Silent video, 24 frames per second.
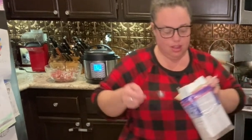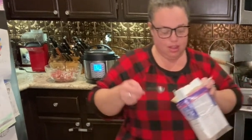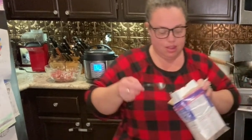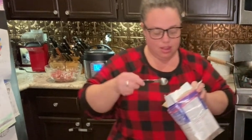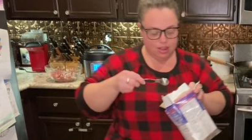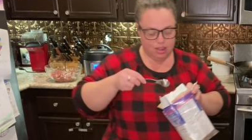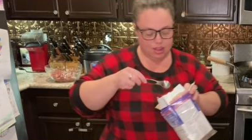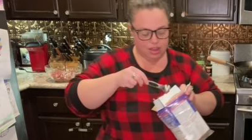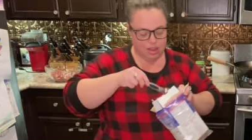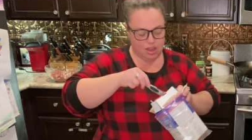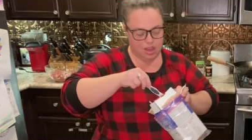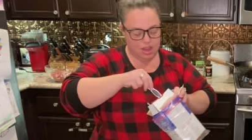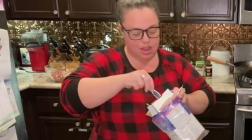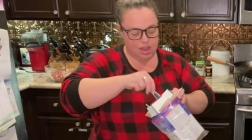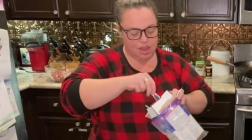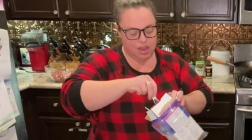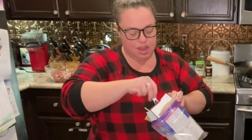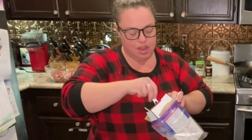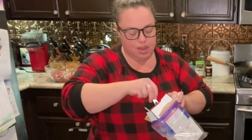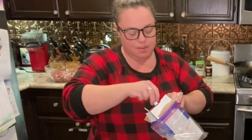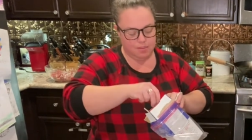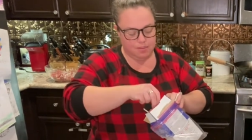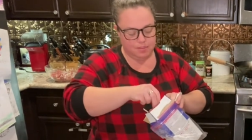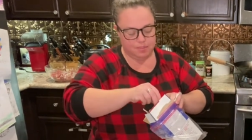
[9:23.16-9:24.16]

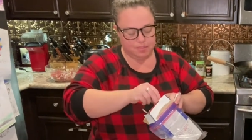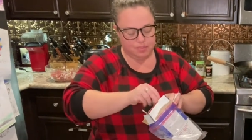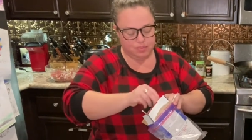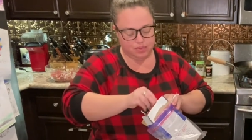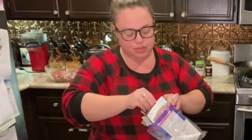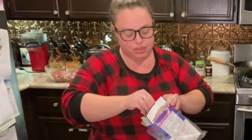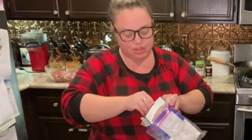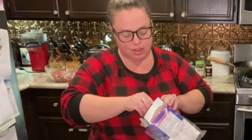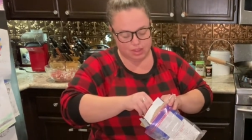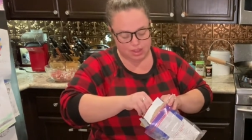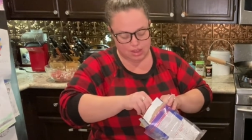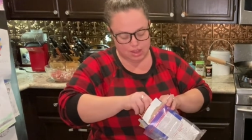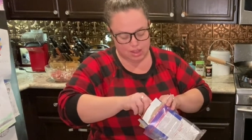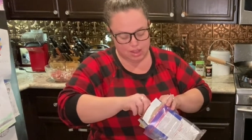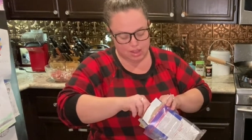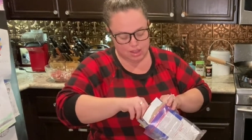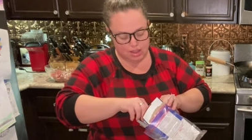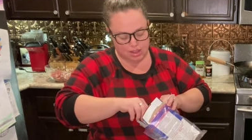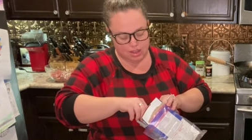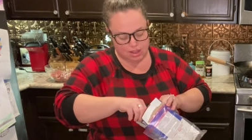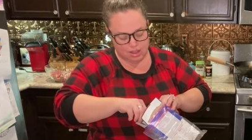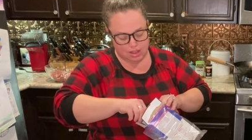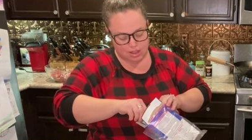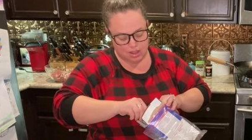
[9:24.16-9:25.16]
Okay,
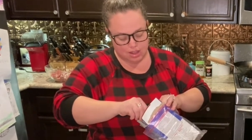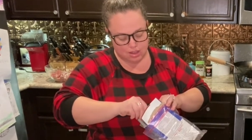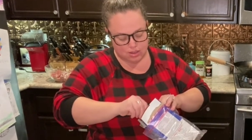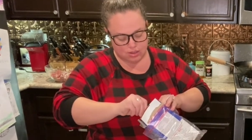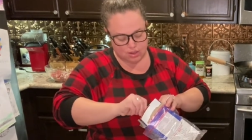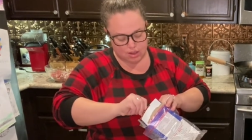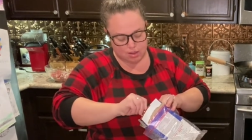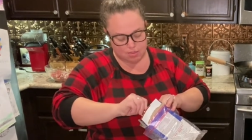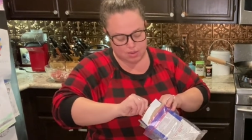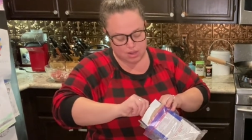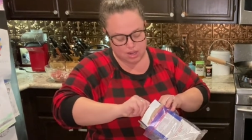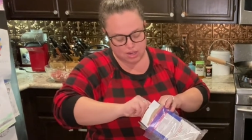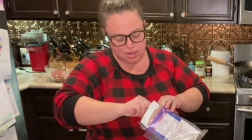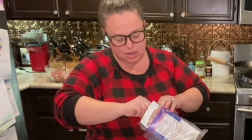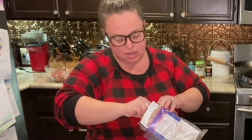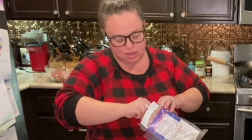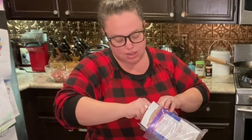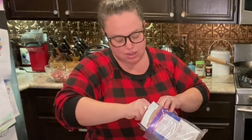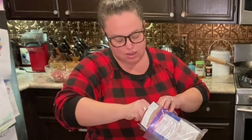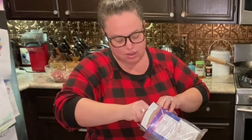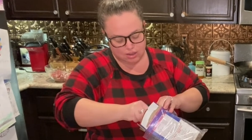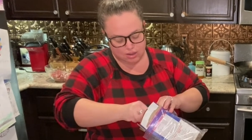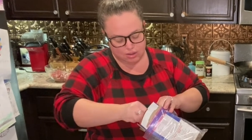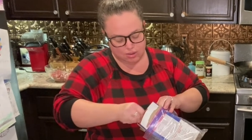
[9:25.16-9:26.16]
so I'm gonna
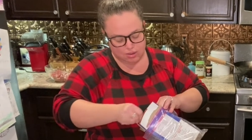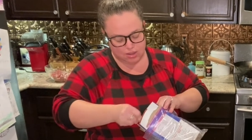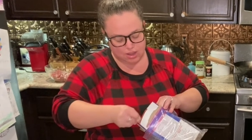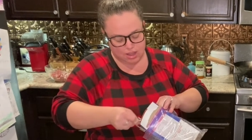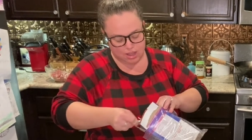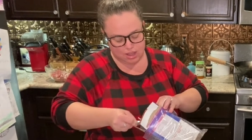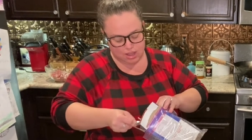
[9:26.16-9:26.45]
do